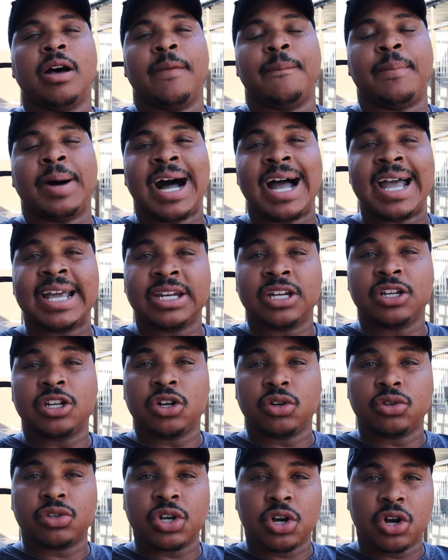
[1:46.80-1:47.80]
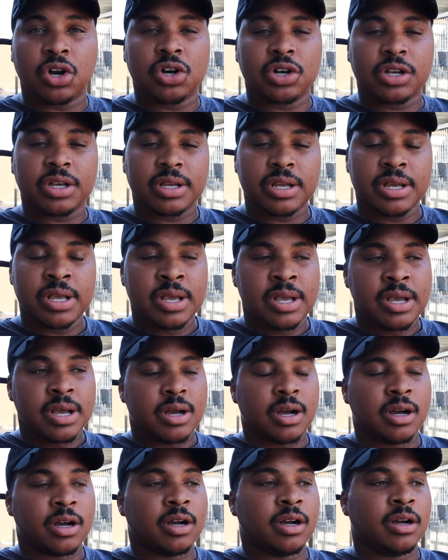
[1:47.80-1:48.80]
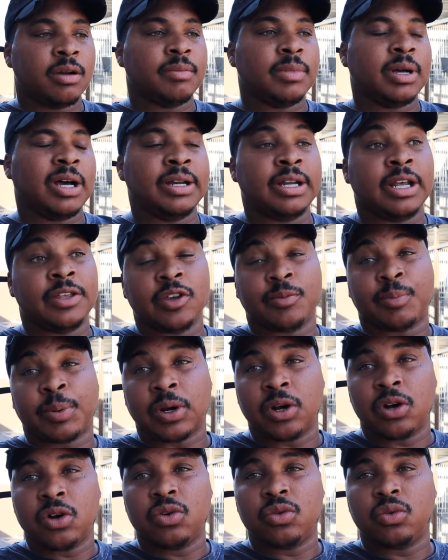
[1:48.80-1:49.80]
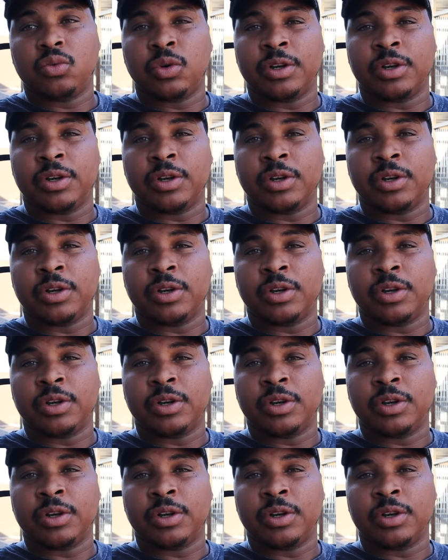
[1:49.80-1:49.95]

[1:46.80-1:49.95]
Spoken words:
buy an adult dog. Another pro